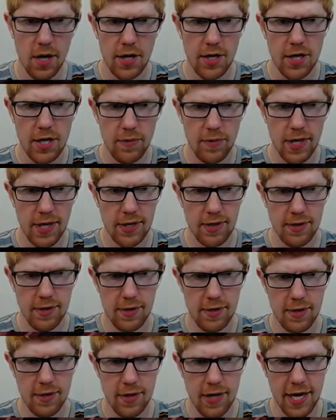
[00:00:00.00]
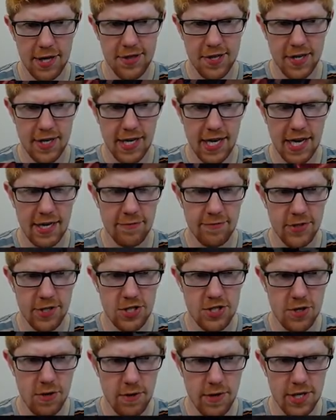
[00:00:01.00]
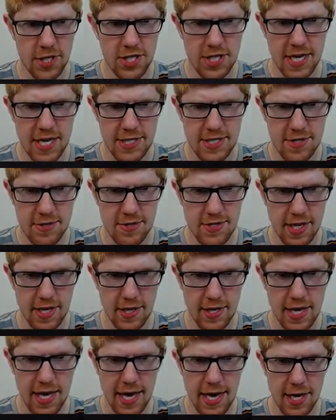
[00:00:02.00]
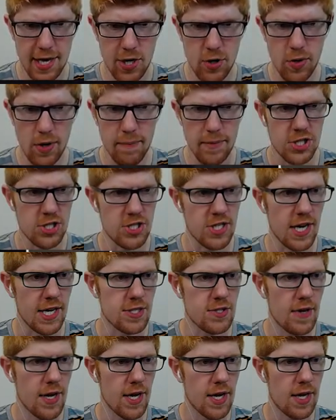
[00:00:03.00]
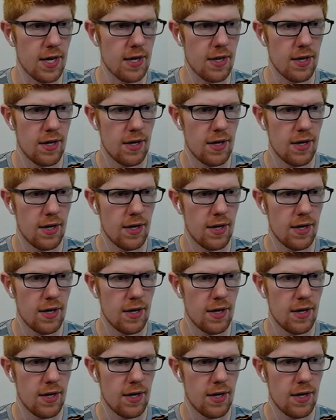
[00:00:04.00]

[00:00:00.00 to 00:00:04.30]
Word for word: You know what? I think inventory chest. There's like yeah, equipment chest, right?